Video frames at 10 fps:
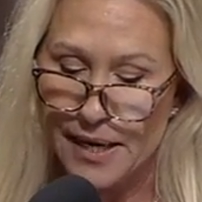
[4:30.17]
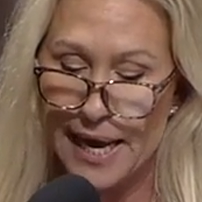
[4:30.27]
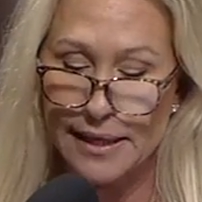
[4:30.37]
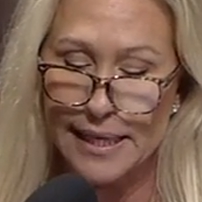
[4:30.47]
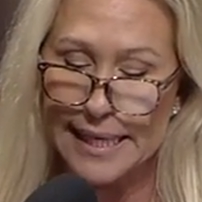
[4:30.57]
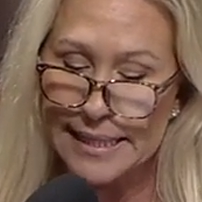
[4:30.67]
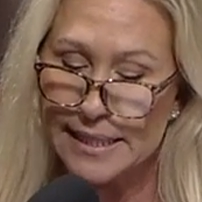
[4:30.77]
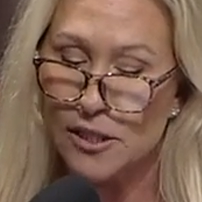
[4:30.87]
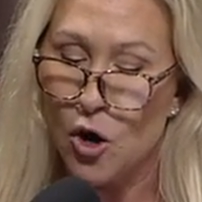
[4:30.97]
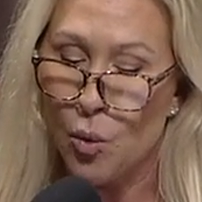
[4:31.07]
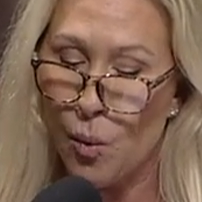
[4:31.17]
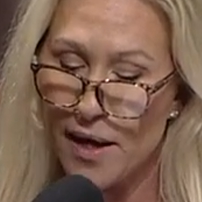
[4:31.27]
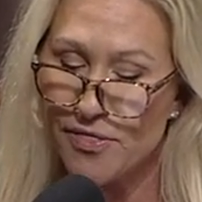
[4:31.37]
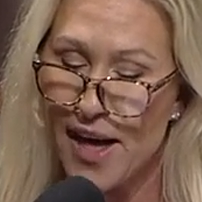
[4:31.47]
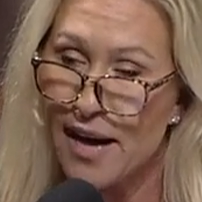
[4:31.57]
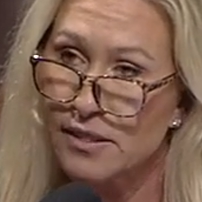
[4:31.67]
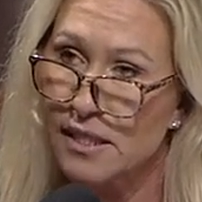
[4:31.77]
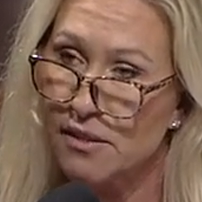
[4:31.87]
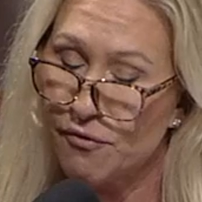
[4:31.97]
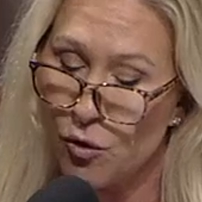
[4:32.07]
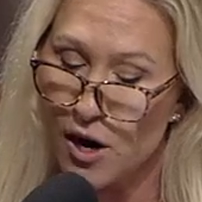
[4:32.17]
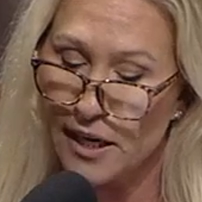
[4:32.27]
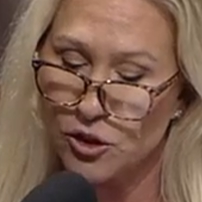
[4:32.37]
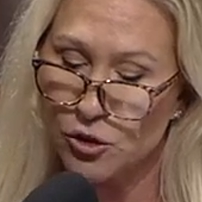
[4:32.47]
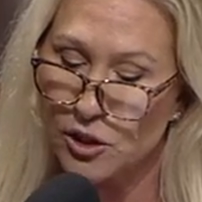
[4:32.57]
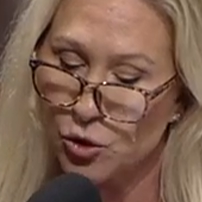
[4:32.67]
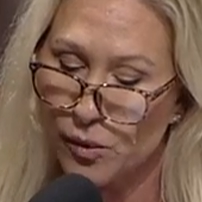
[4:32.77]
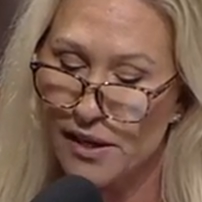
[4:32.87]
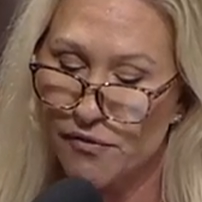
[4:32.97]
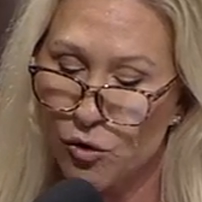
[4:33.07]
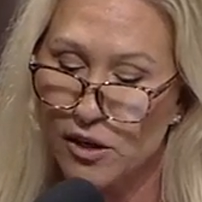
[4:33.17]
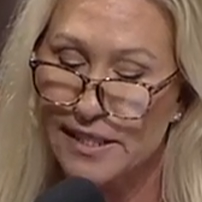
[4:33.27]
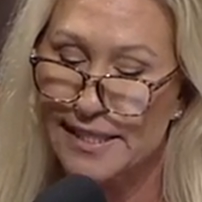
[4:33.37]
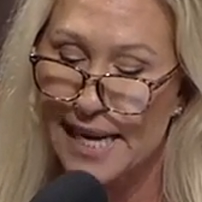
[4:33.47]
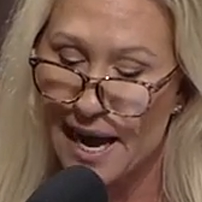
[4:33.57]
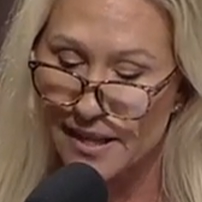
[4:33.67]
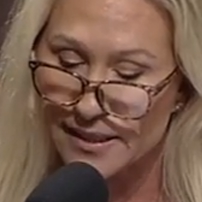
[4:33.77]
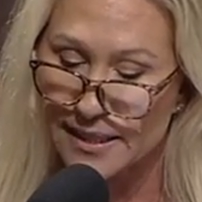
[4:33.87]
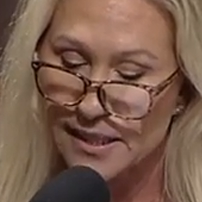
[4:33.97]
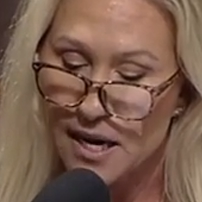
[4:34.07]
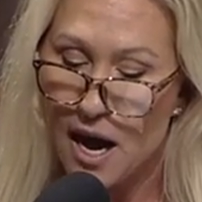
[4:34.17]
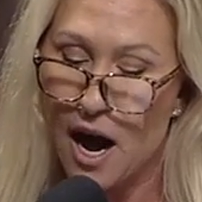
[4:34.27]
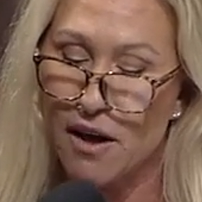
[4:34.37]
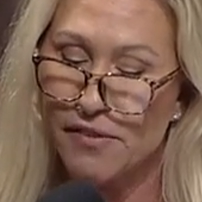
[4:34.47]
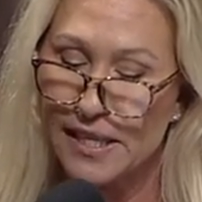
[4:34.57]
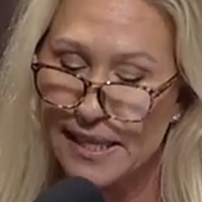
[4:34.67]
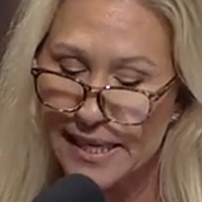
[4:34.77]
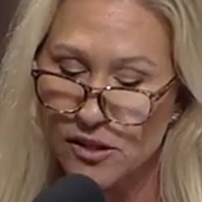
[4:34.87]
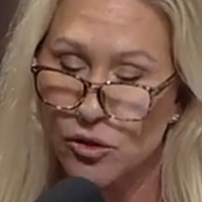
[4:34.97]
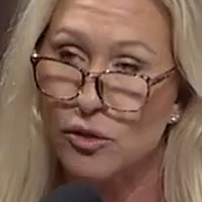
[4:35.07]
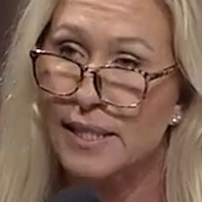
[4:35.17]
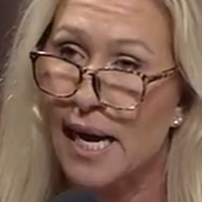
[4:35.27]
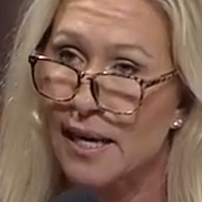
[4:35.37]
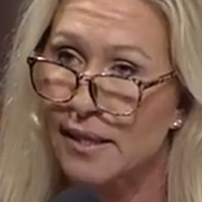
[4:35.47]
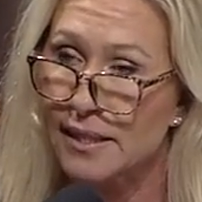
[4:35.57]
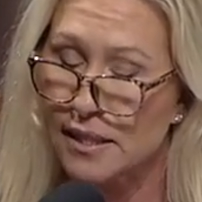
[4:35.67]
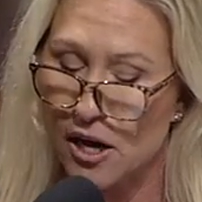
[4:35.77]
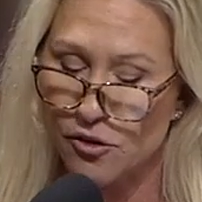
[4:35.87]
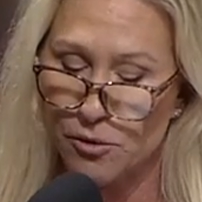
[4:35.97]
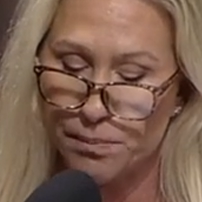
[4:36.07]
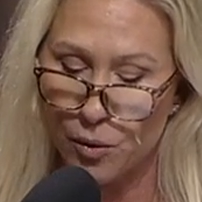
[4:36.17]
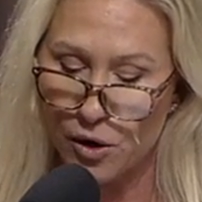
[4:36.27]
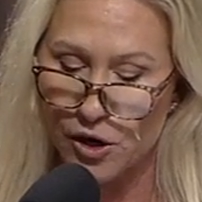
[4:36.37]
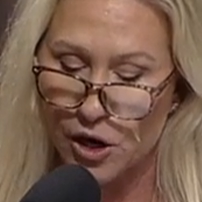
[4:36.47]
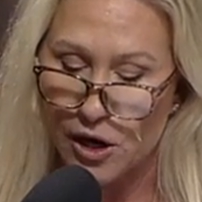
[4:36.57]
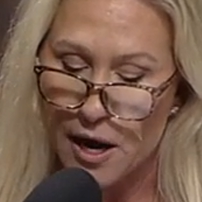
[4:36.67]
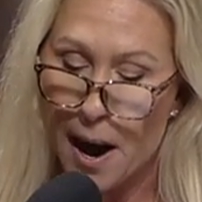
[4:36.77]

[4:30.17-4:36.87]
At least 1,424 deaths of illegals at the southern border.